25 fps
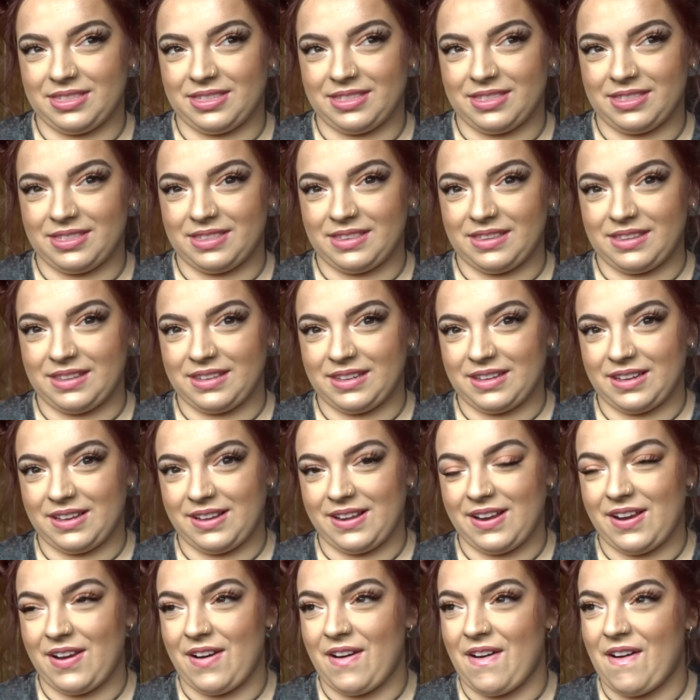
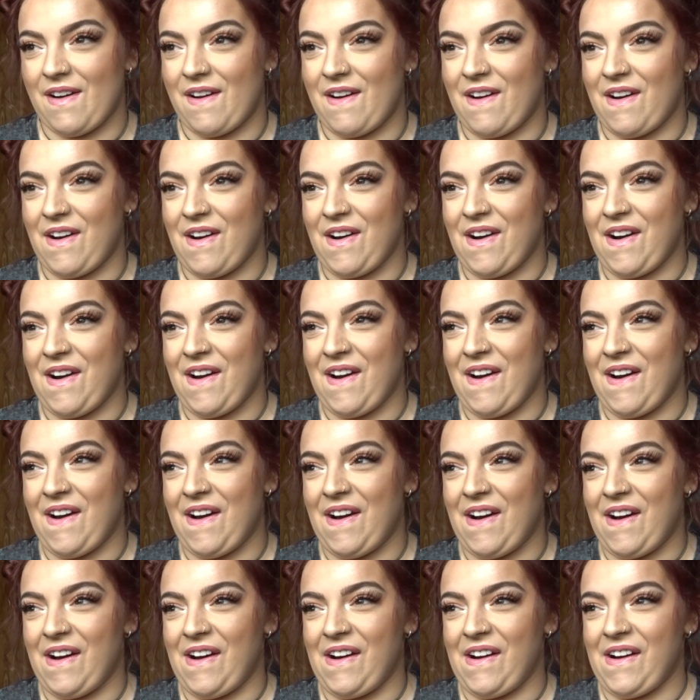
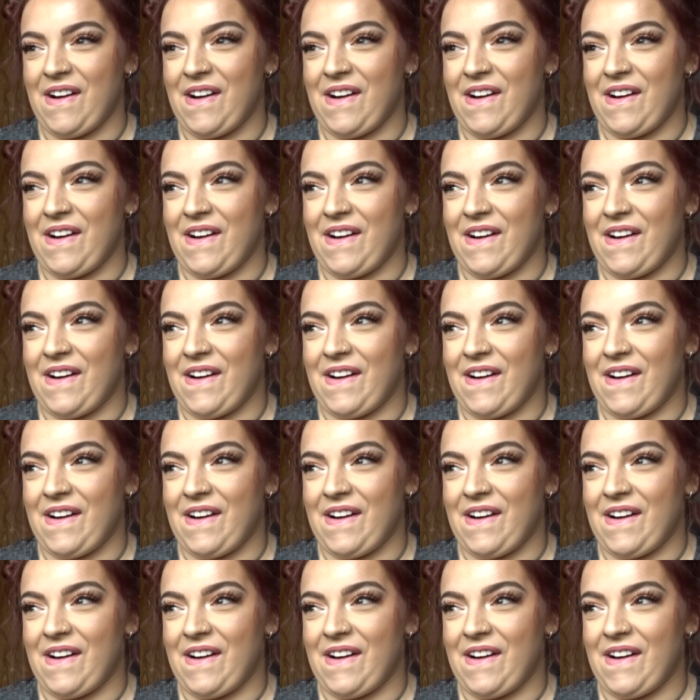The person shown says nothing.